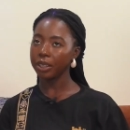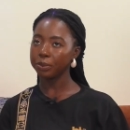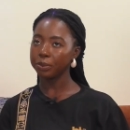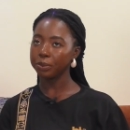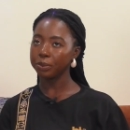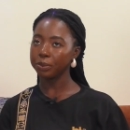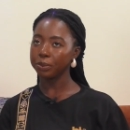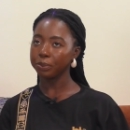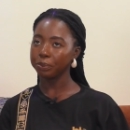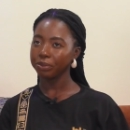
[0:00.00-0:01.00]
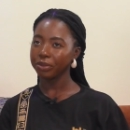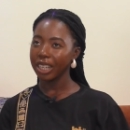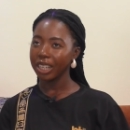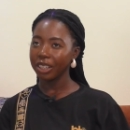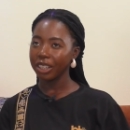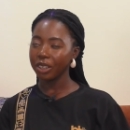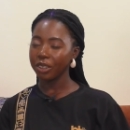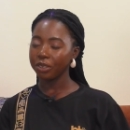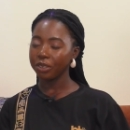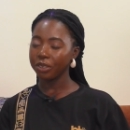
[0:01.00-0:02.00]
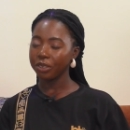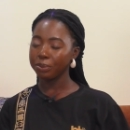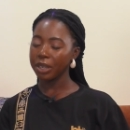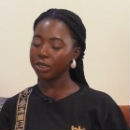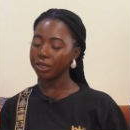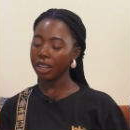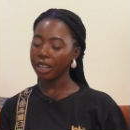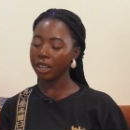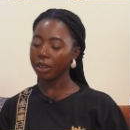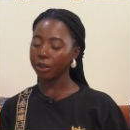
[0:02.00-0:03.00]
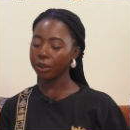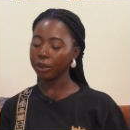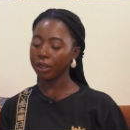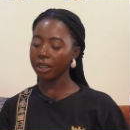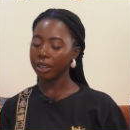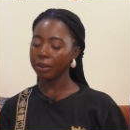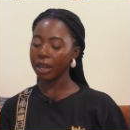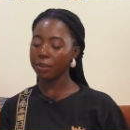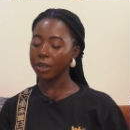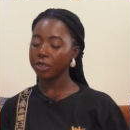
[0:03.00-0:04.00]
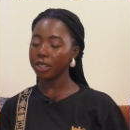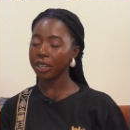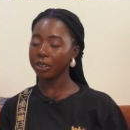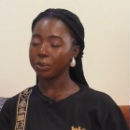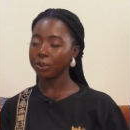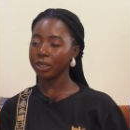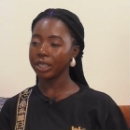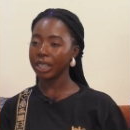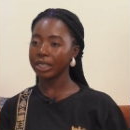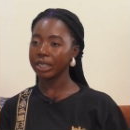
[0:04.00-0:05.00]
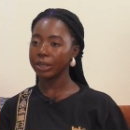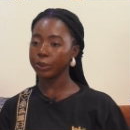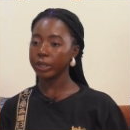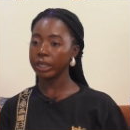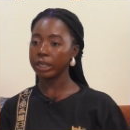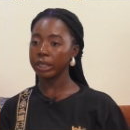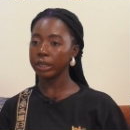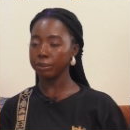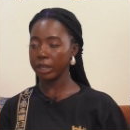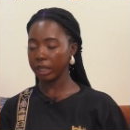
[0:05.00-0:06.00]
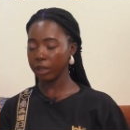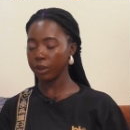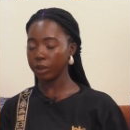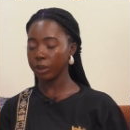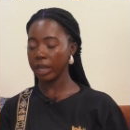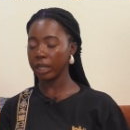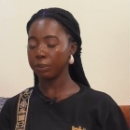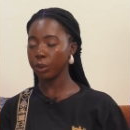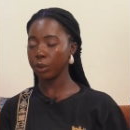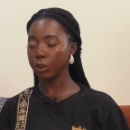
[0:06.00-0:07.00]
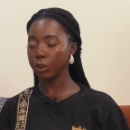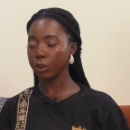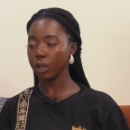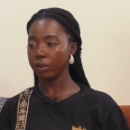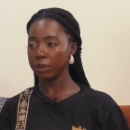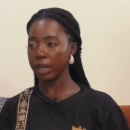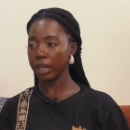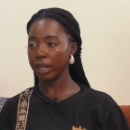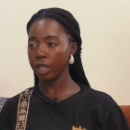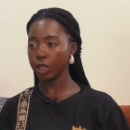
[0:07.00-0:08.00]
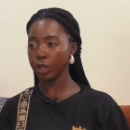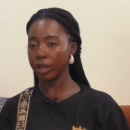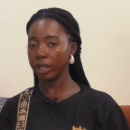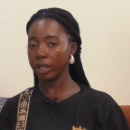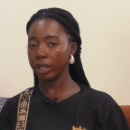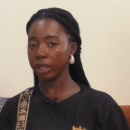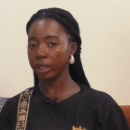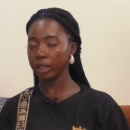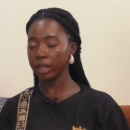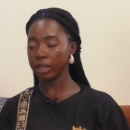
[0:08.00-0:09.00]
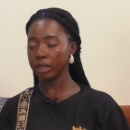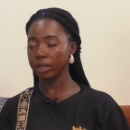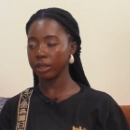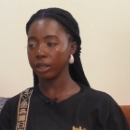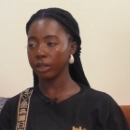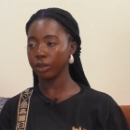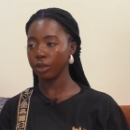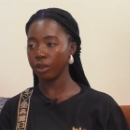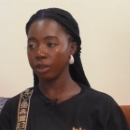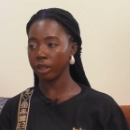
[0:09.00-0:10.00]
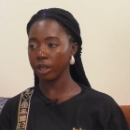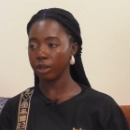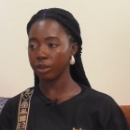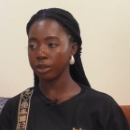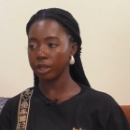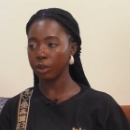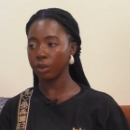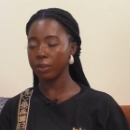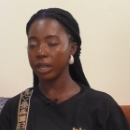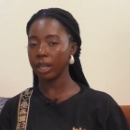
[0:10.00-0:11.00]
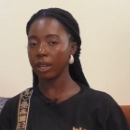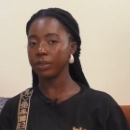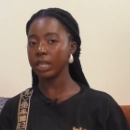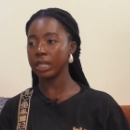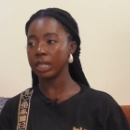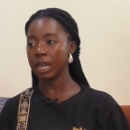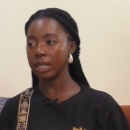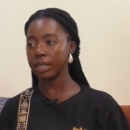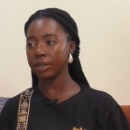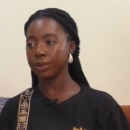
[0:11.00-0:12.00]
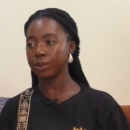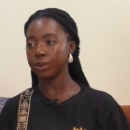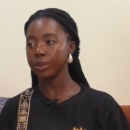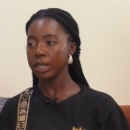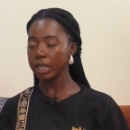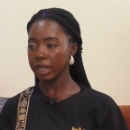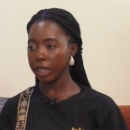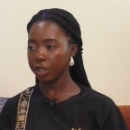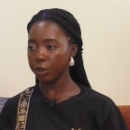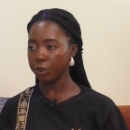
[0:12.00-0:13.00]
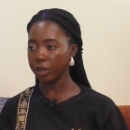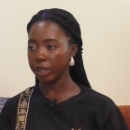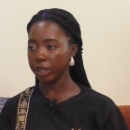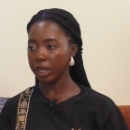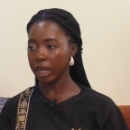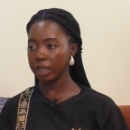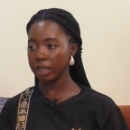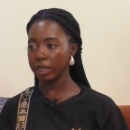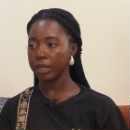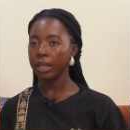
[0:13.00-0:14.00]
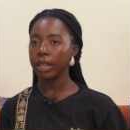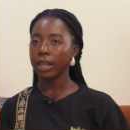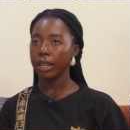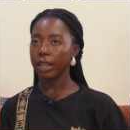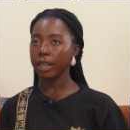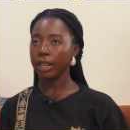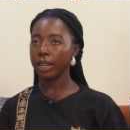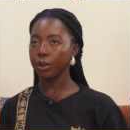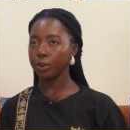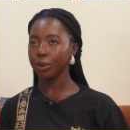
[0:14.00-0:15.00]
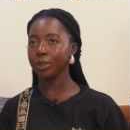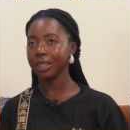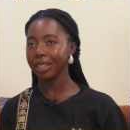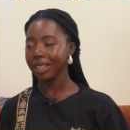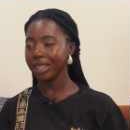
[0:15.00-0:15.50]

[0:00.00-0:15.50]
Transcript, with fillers: So, um, menstrual health, uh, our menstrual health project, we basically want to end period poverty by ensuring that young girls and women have easy access to sanitary products and also